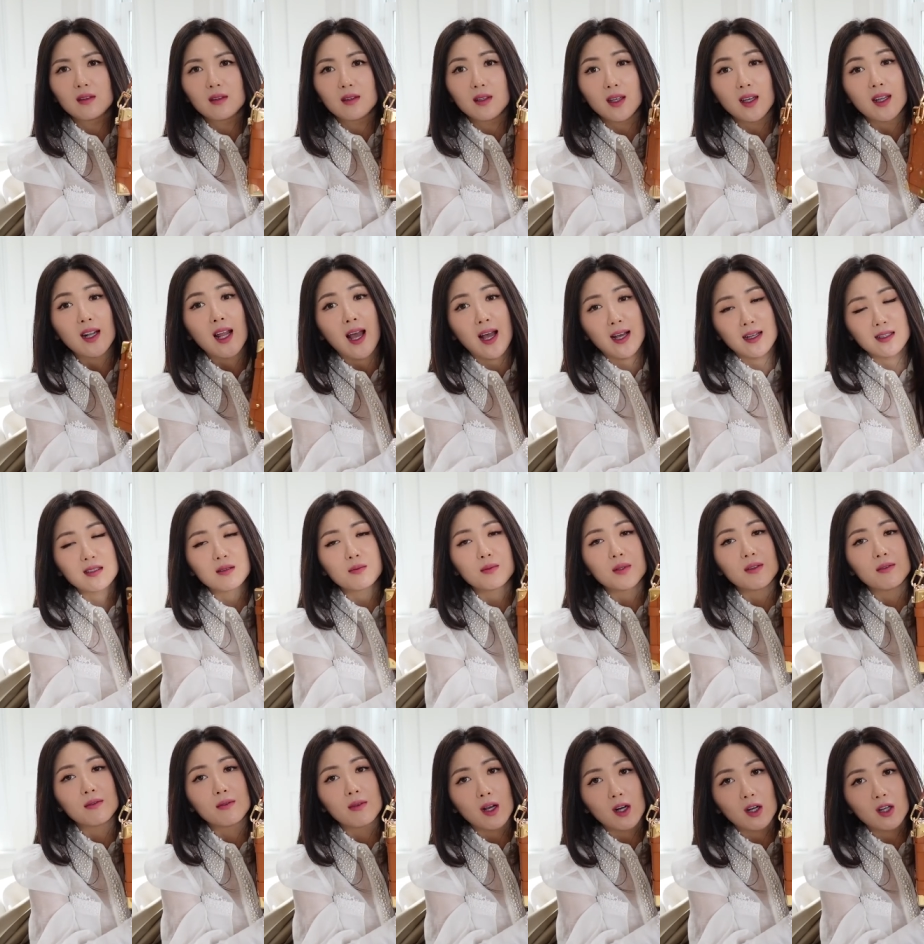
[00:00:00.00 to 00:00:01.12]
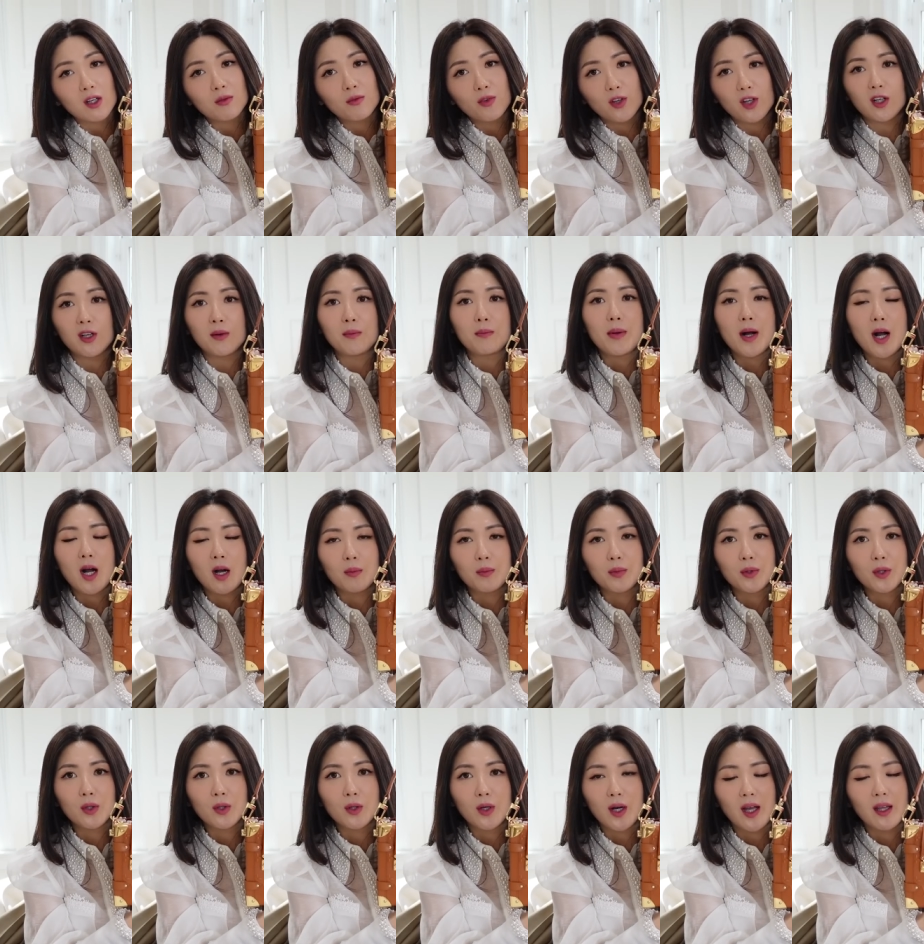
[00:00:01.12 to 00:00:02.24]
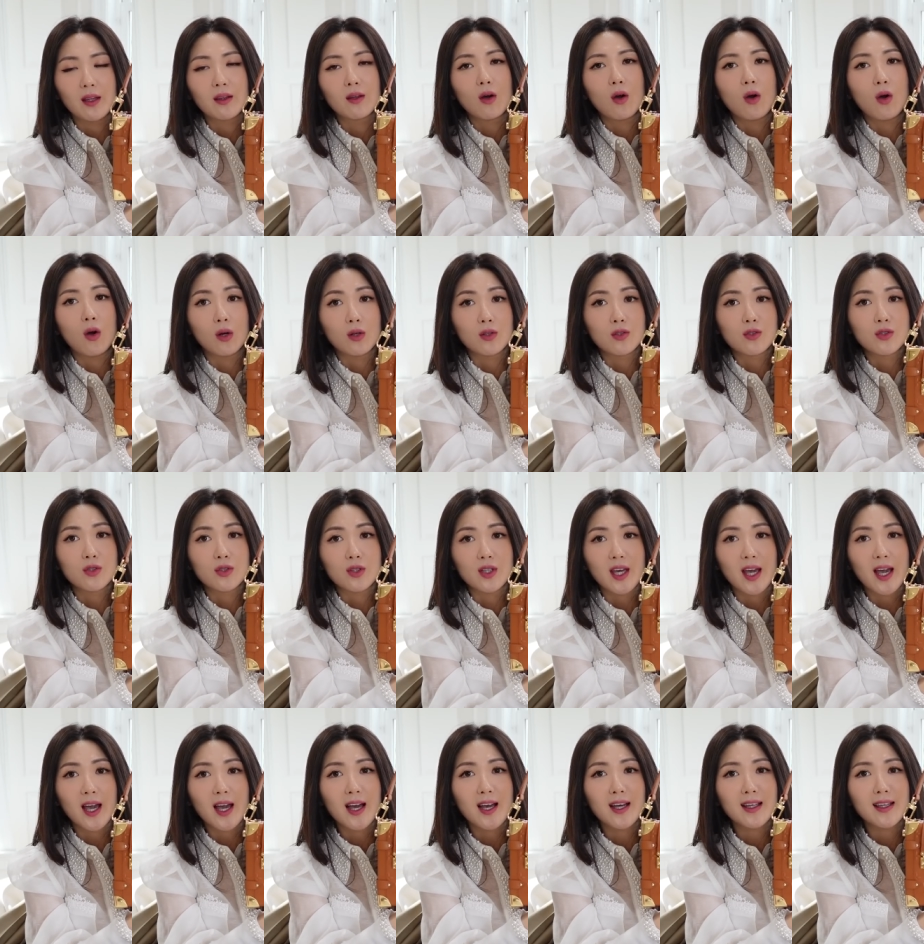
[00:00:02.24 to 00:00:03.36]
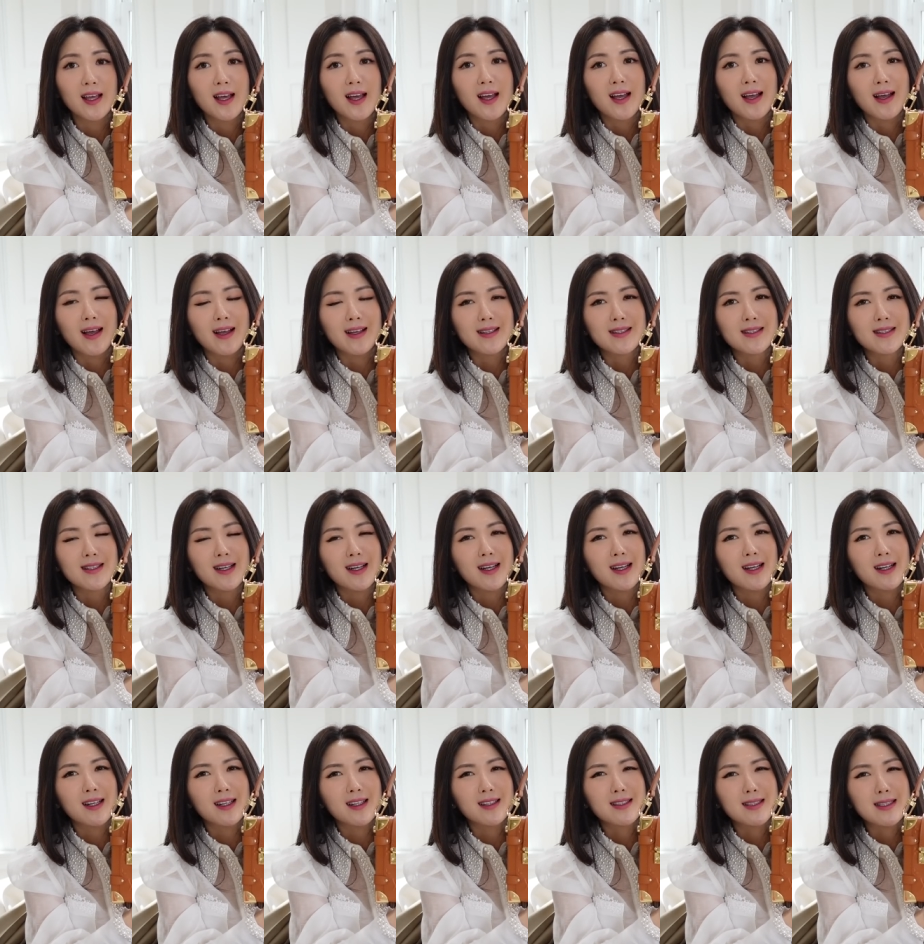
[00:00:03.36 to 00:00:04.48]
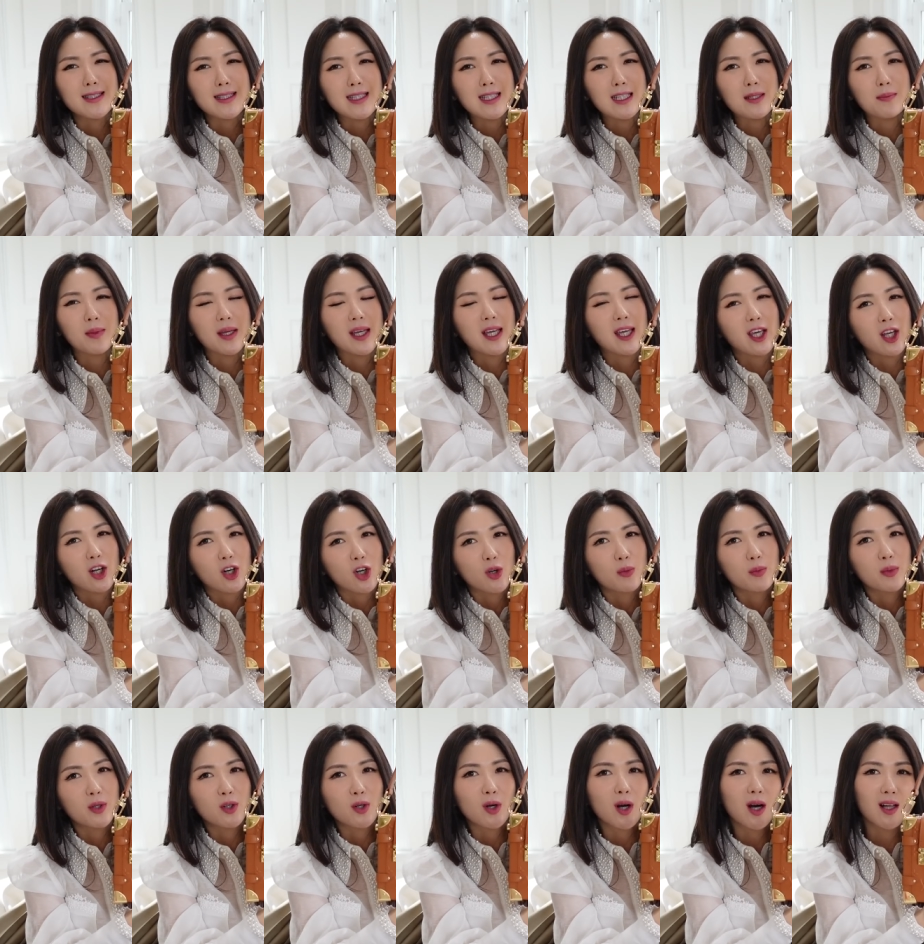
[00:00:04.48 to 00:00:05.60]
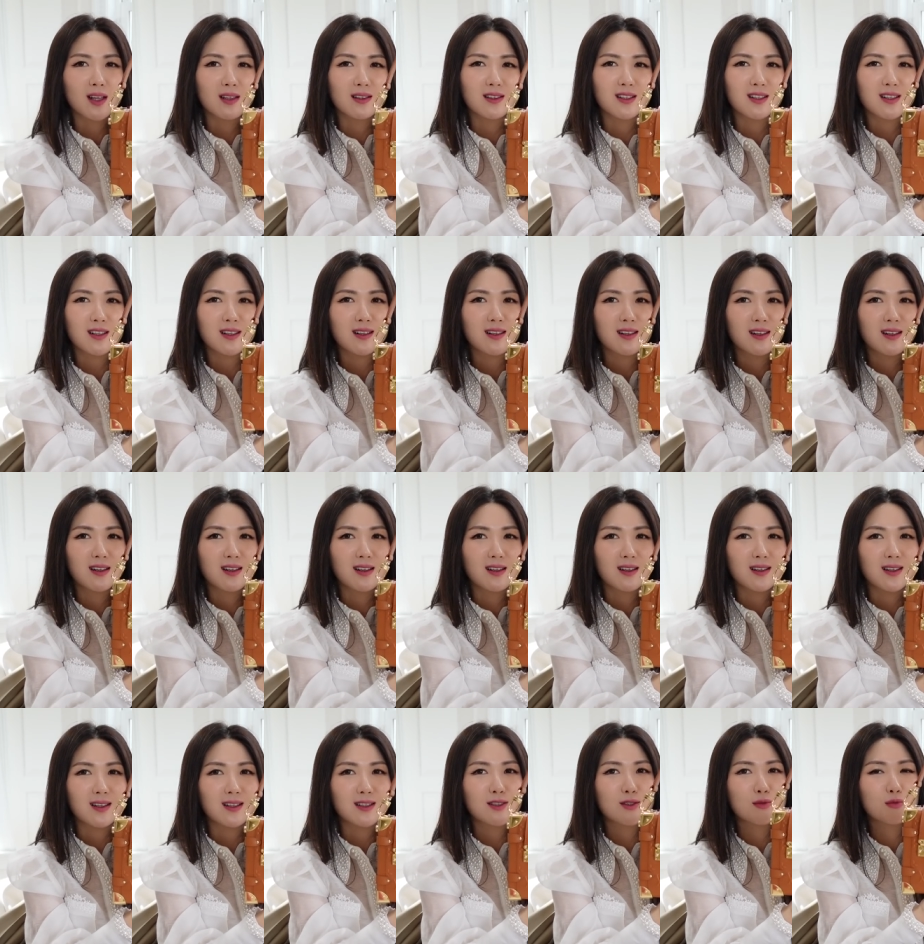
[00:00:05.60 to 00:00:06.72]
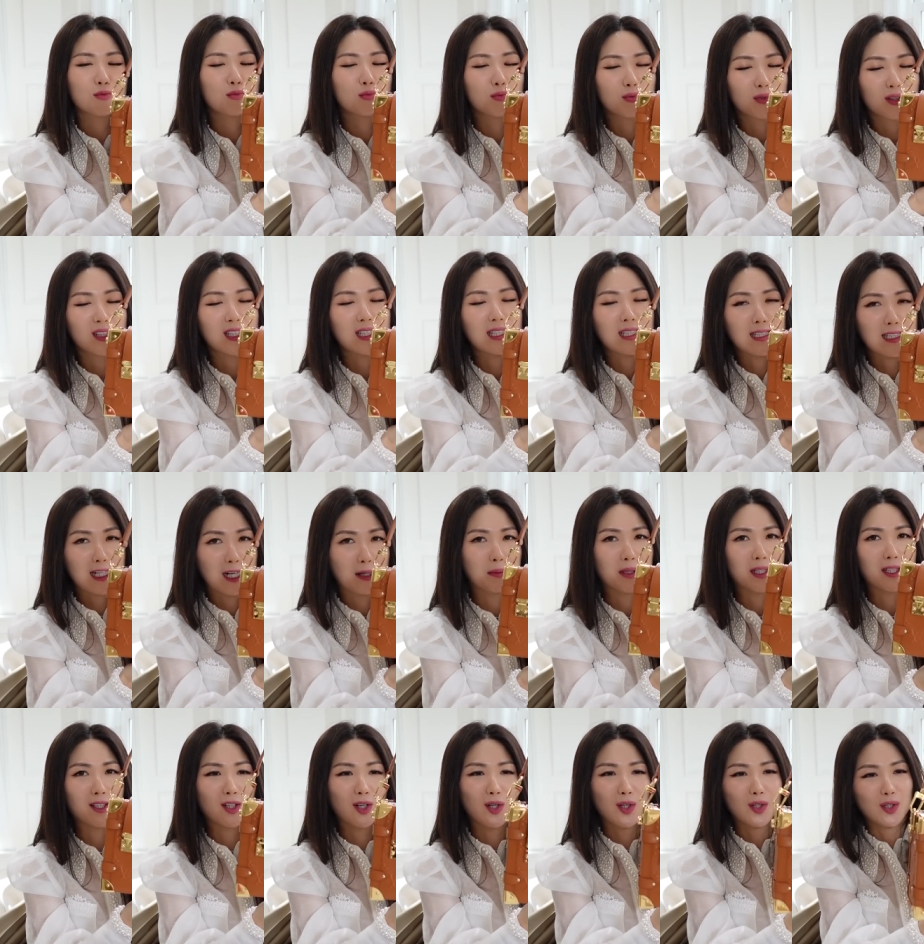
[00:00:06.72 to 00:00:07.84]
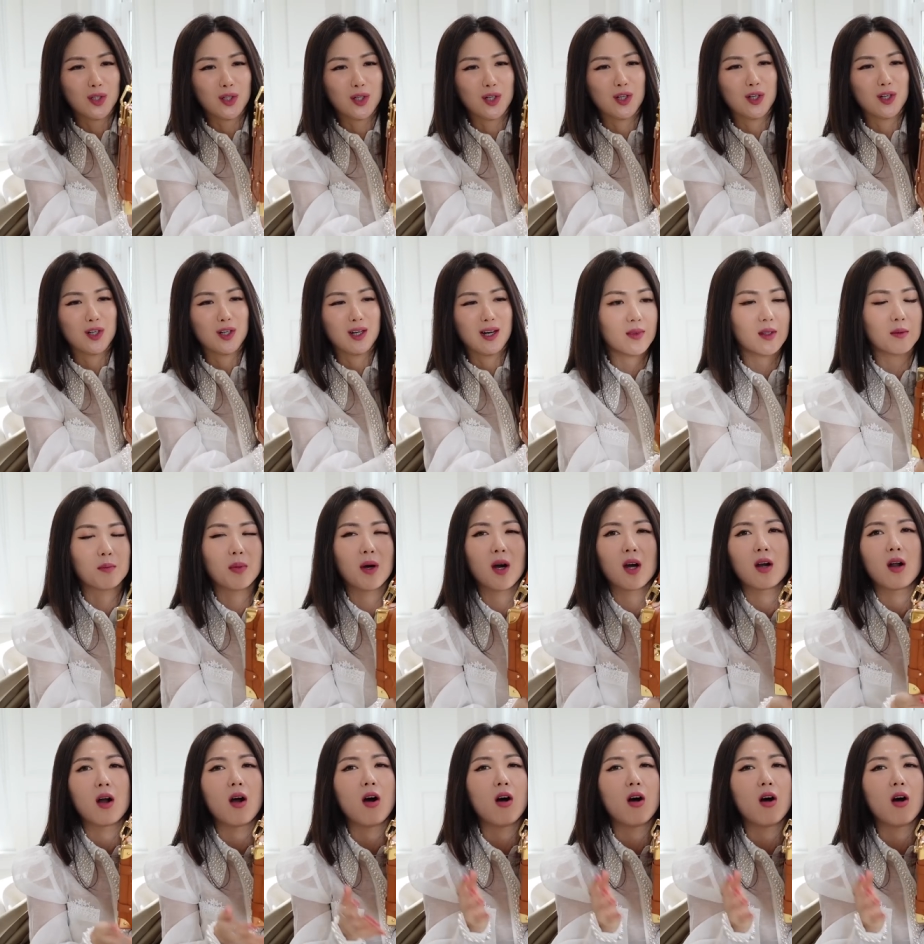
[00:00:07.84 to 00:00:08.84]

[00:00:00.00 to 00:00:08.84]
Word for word: it has been very, very popular and hard to get. It's like deep caramel color. It's really yummy color. But